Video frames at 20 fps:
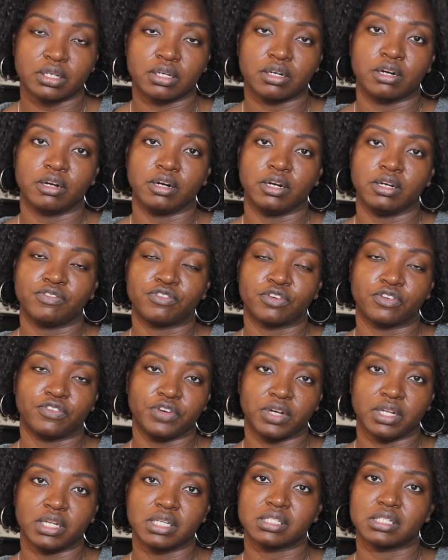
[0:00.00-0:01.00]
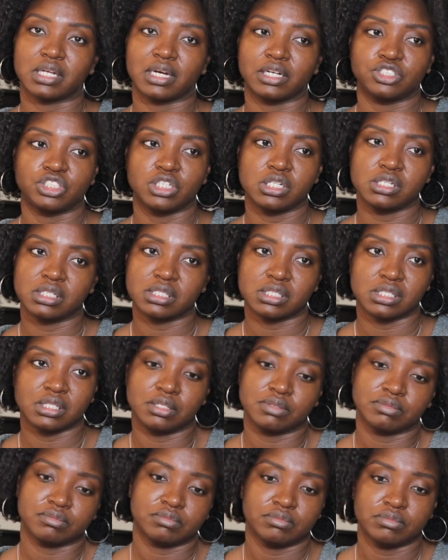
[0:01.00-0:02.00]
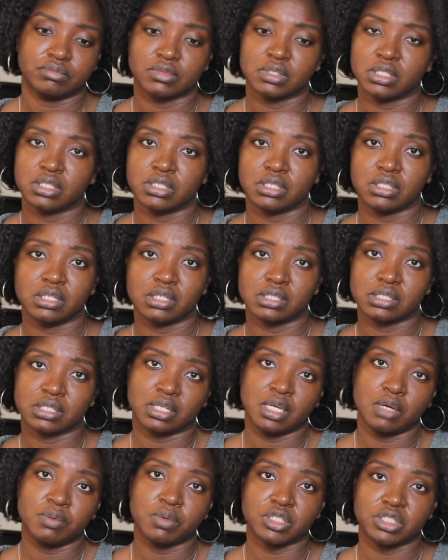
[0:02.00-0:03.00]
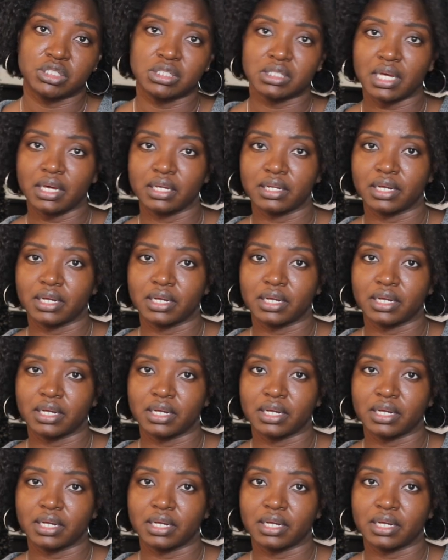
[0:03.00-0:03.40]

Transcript: And for fellas, like she doesn't, she doesn't keep what she say.